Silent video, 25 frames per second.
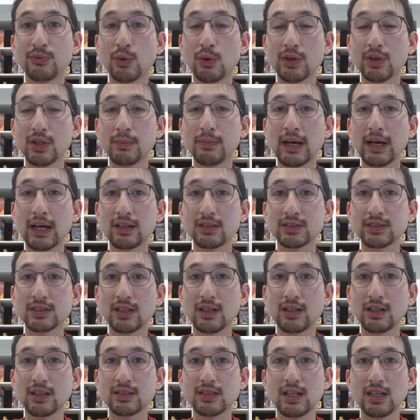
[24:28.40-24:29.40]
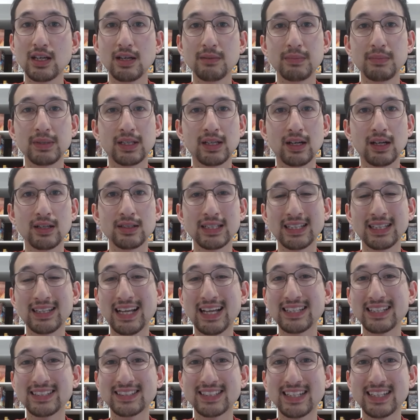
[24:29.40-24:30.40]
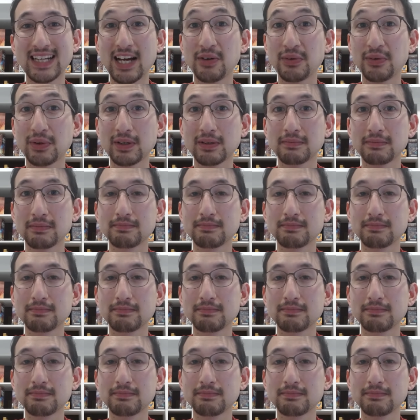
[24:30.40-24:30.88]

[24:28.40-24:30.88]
the battle starts because it lasts an hour.